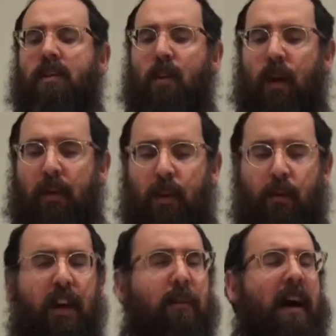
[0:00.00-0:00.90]
So when we
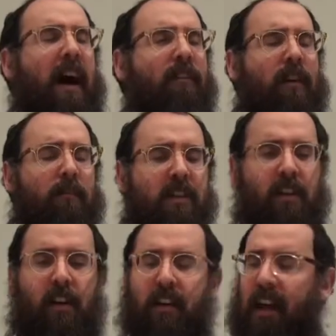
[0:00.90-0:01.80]
read about Avraham,
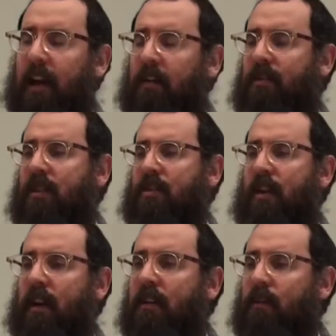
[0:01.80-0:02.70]
Yitzchak, and Yaakov in the
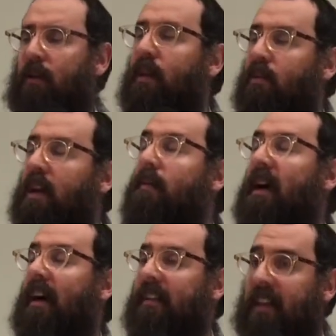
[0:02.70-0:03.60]
Torah, when we read
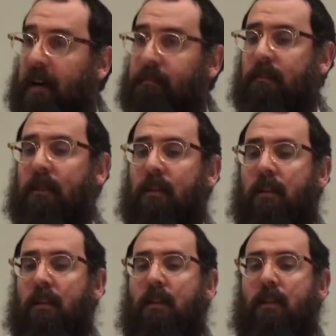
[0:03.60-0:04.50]
about them,
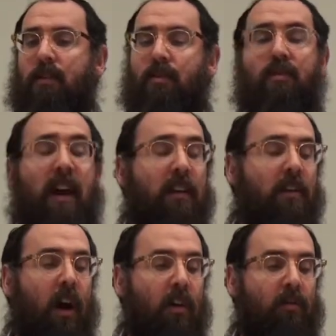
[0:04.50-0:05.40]
do they
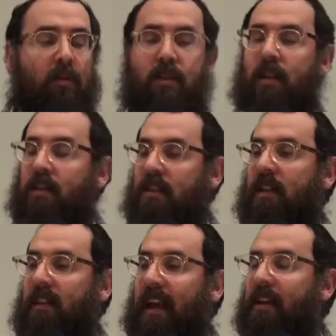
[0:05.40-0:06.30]
know? So
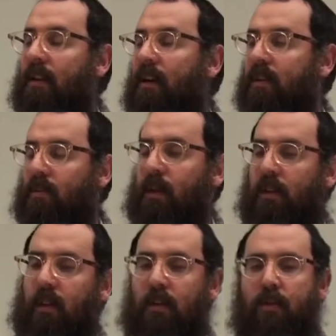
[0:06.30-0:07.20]
later on we
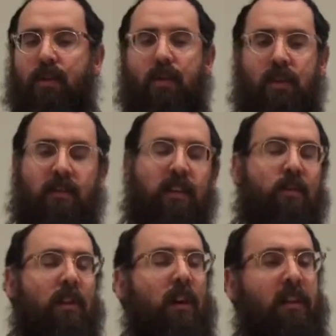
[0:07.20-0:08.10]
learn all sorts of things.
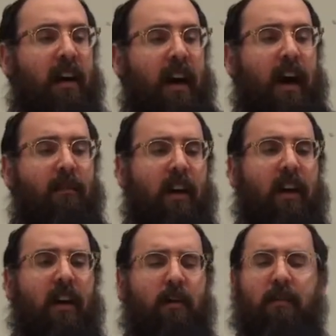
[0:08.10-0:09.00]
We learn that
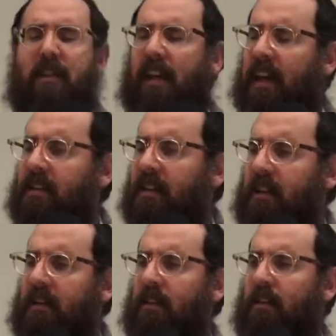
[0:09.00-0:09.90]
Avraham is
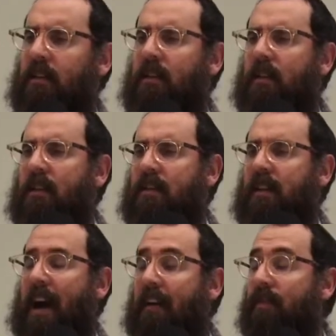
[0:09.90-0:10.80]
chesed.
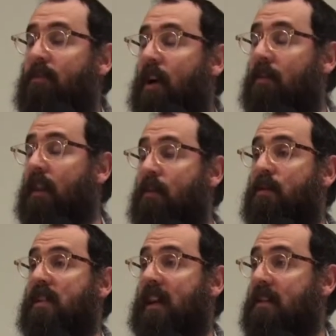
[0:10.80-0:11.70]
Did Avram know he
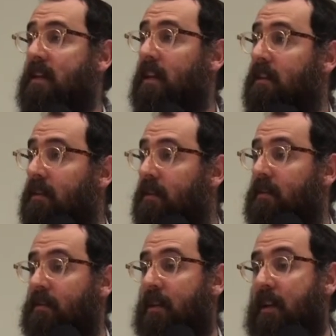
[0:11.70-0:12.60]
was chesed?
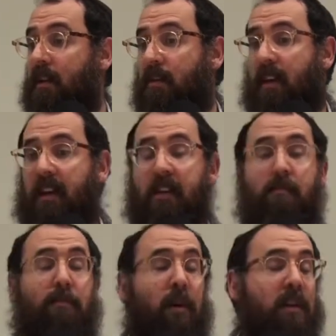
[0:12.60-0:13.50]
Did he know that he
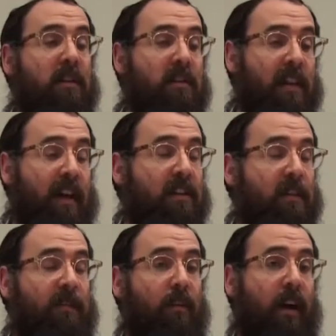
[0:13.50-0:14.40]
embodies that
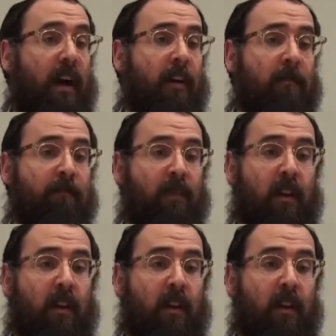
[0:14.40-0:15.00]
sphira?